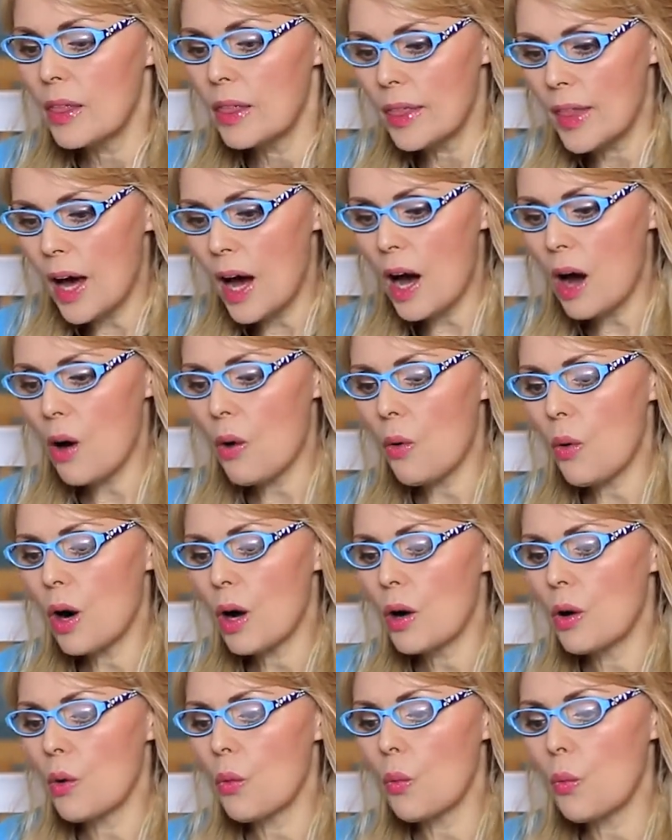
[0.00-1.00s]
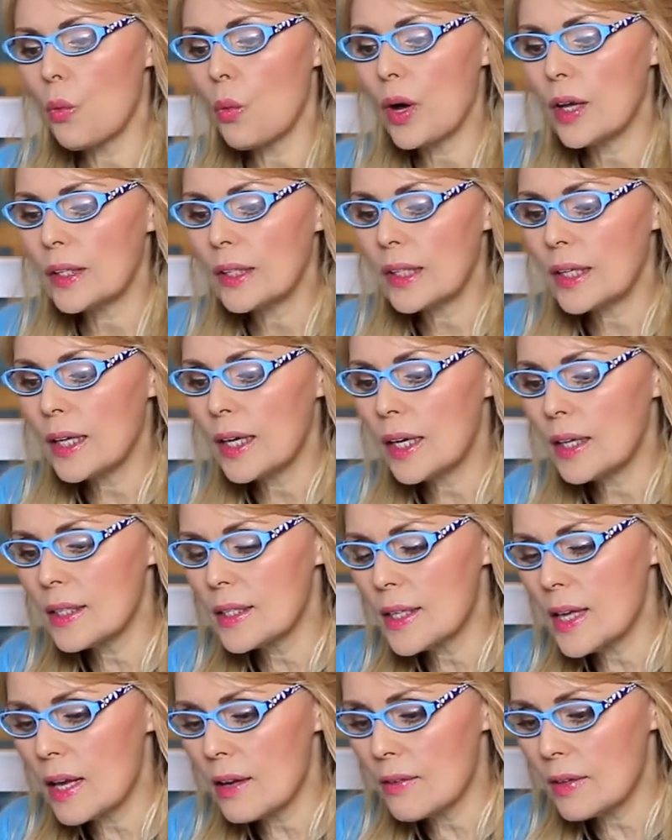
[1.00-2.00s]
Now, when
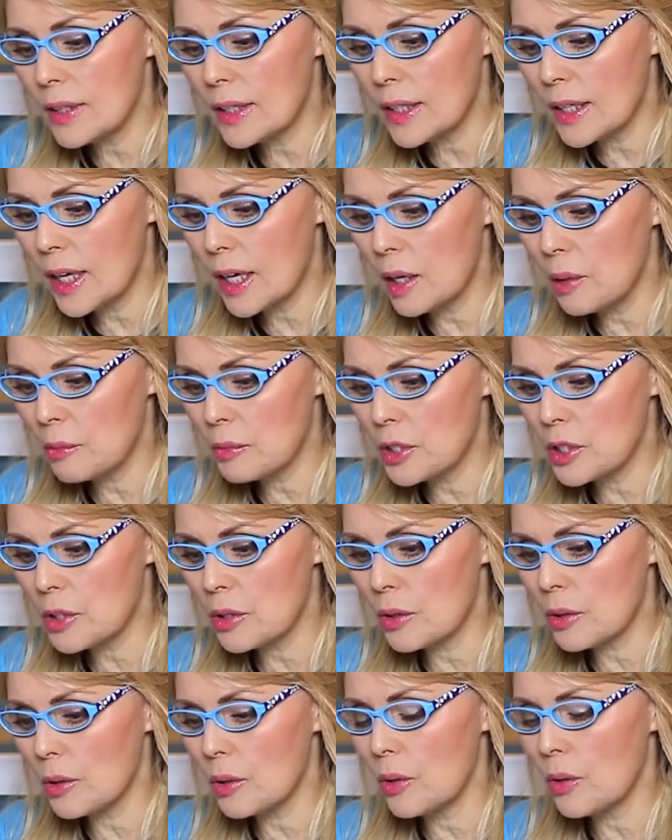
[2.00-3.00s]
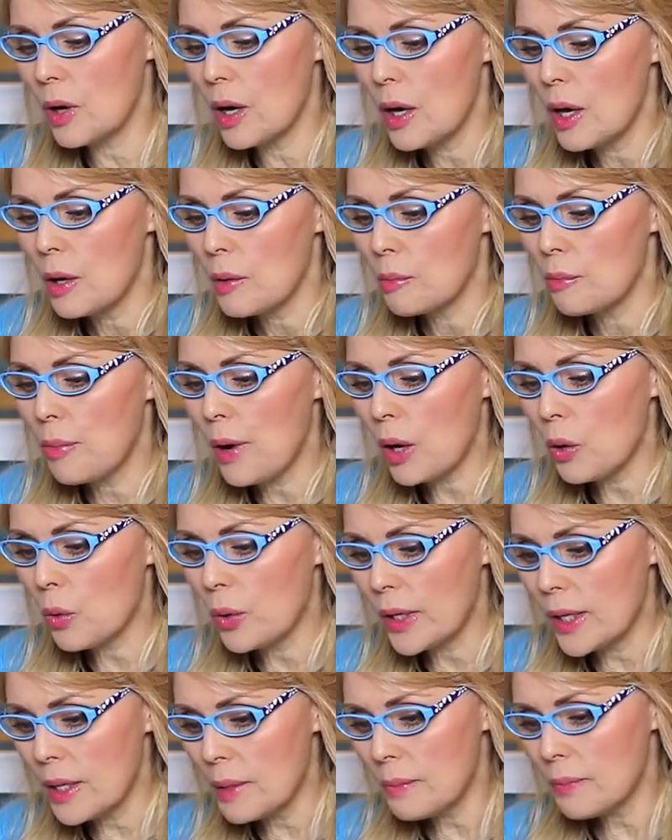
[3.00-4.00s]
King David came to
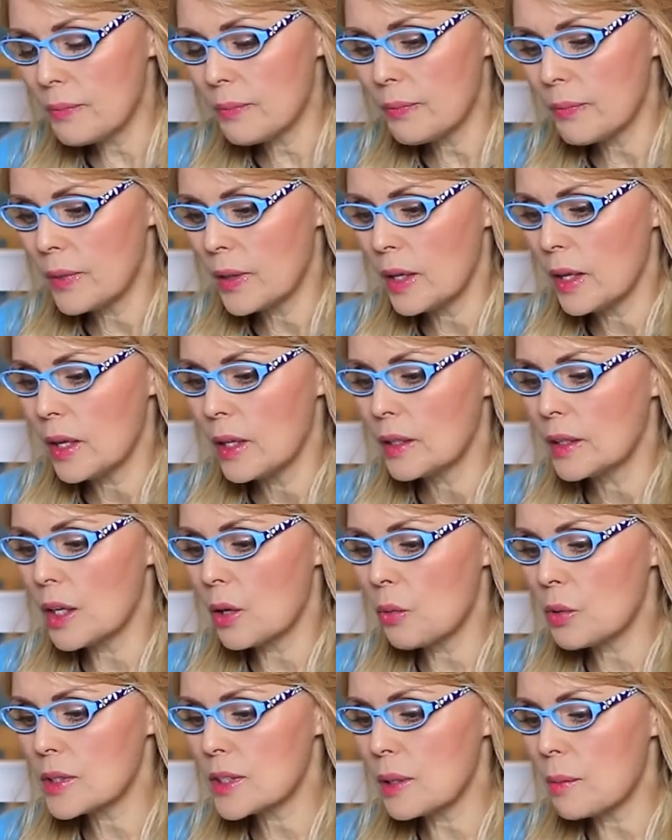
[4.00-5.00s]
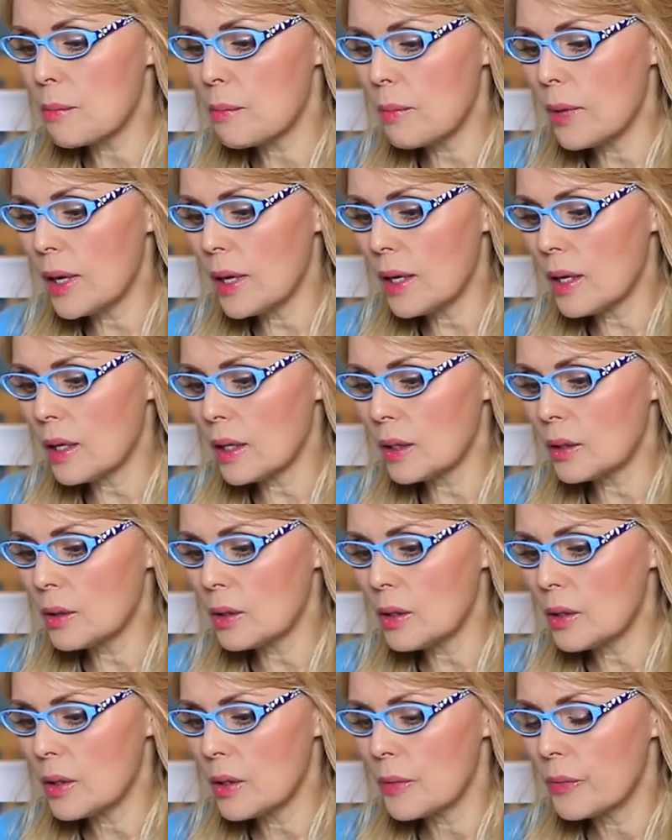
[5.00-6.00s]
Bahurim, there was a
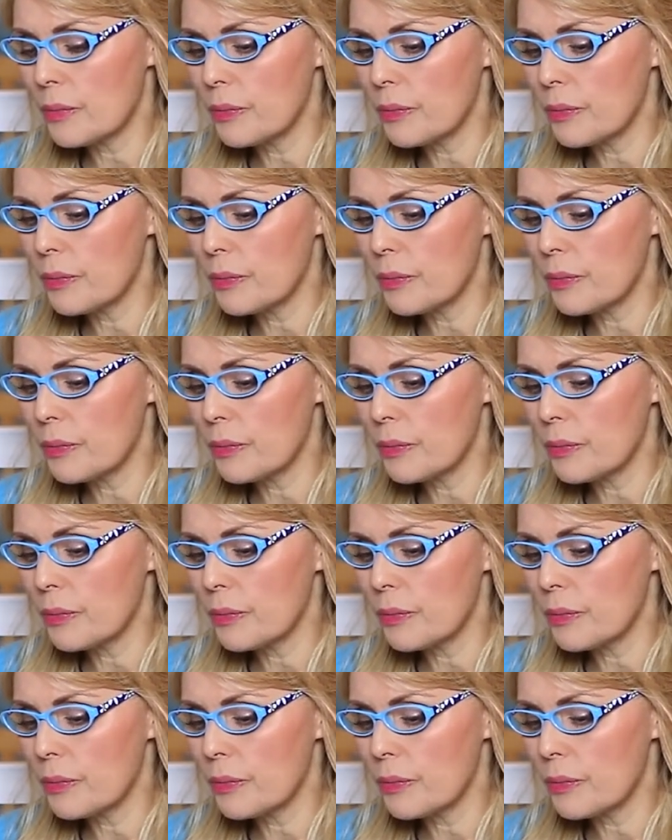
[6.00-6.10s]
man